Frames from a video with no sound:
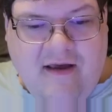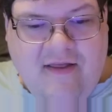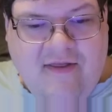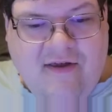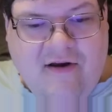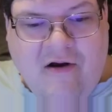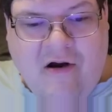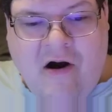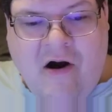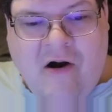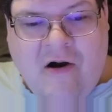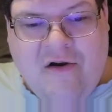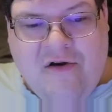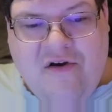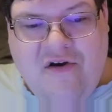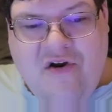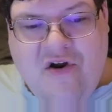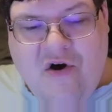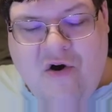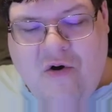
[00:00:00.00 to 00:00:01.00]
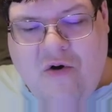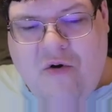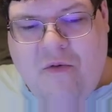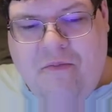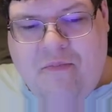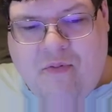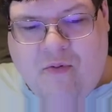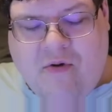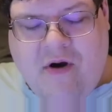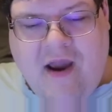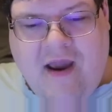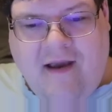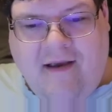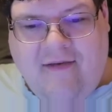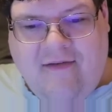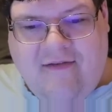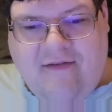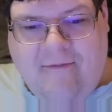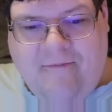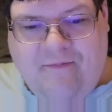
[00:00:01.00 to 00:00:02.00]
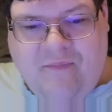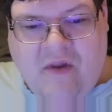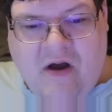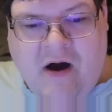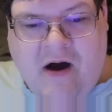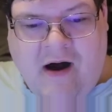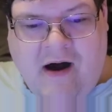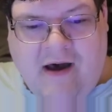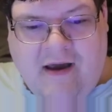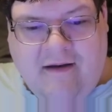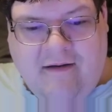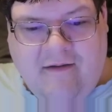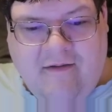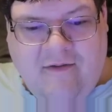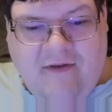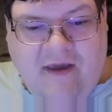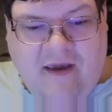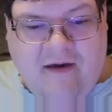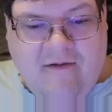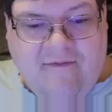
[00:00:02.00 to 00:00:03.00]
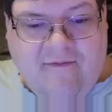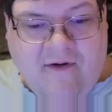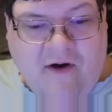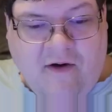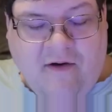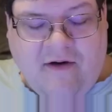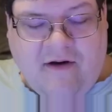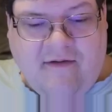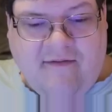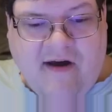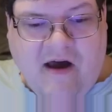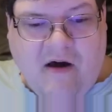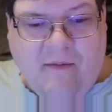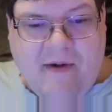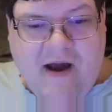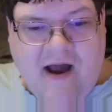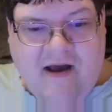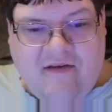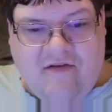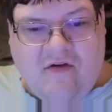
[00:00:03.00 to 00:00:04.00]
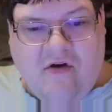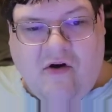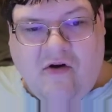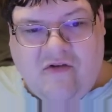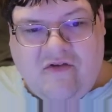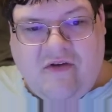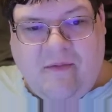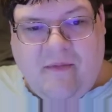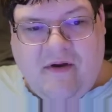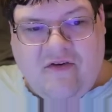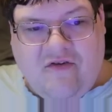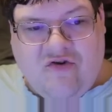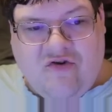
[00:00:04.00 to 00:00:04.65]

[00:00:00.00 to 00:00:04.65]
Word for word: There are no breaks on the Fallen of Albaz Ultimate